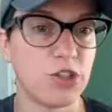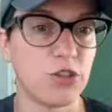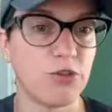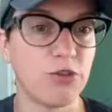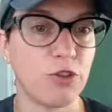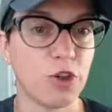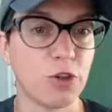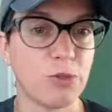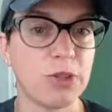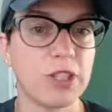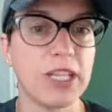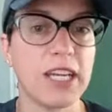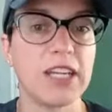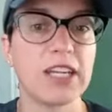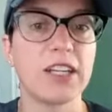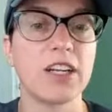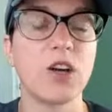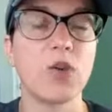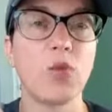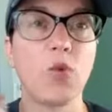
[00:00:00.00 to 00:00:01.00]
who
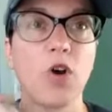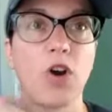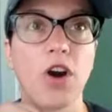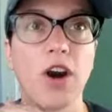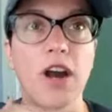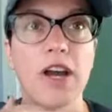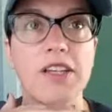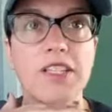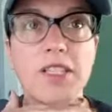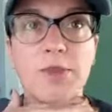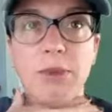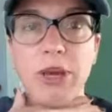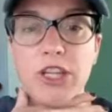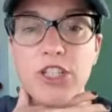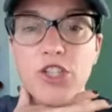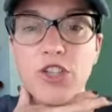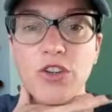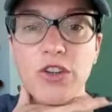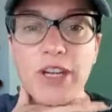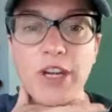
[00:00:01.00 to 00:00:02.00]
formulated and wore a
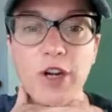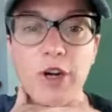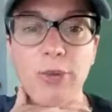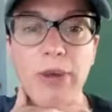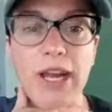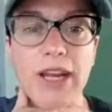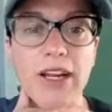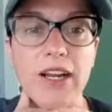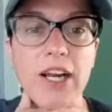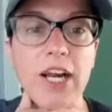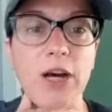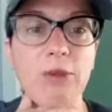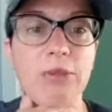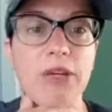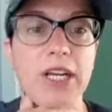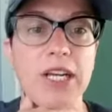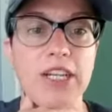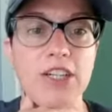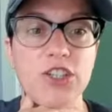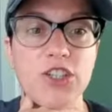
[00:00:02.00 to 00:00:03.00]
special aromatic
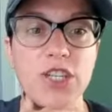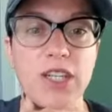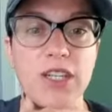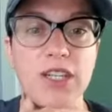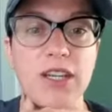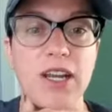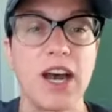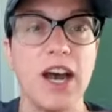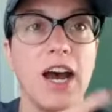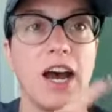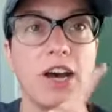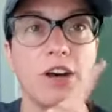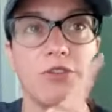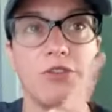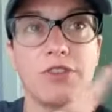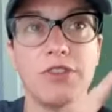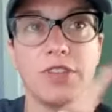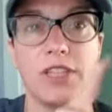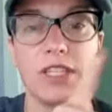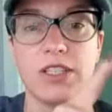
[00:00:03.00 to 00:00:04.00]
combination
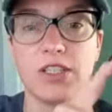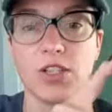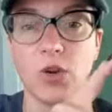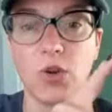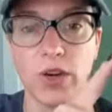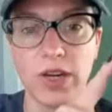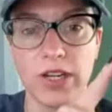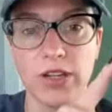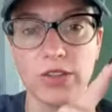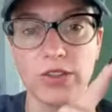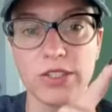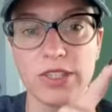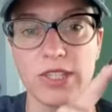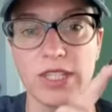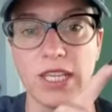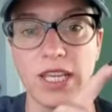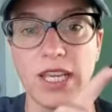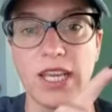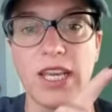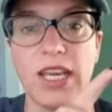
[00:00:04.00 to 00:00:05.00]
of these
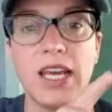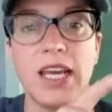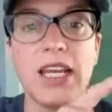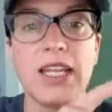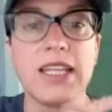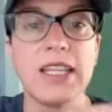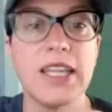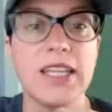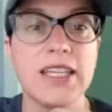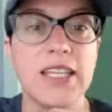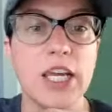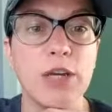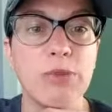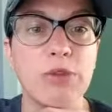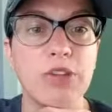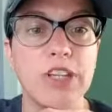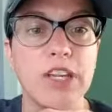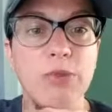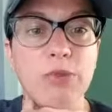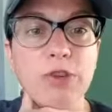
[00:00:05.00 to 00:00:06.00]
oils that they
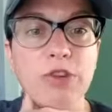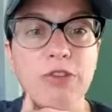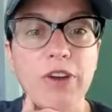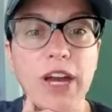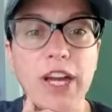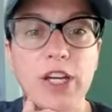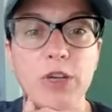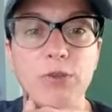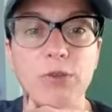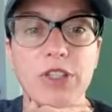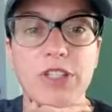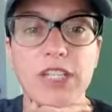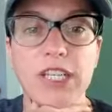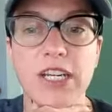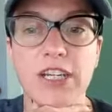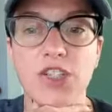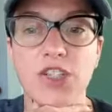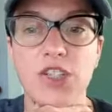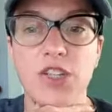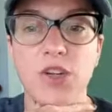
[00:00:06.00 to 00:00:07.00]
believed provided
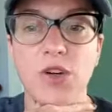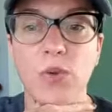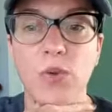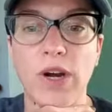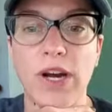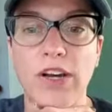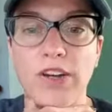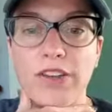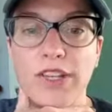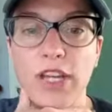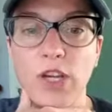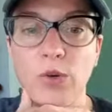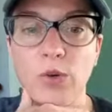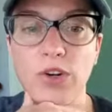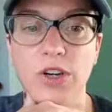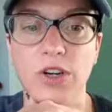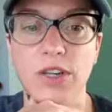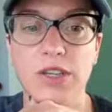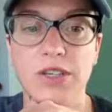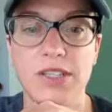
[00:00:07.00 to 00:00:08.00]
protection while they
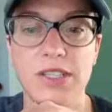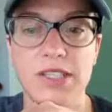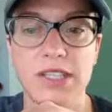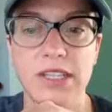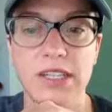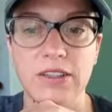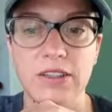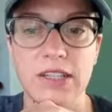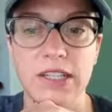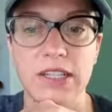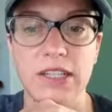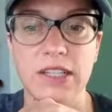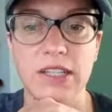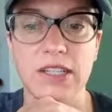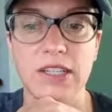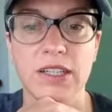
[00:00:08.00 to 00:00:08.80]
were stealing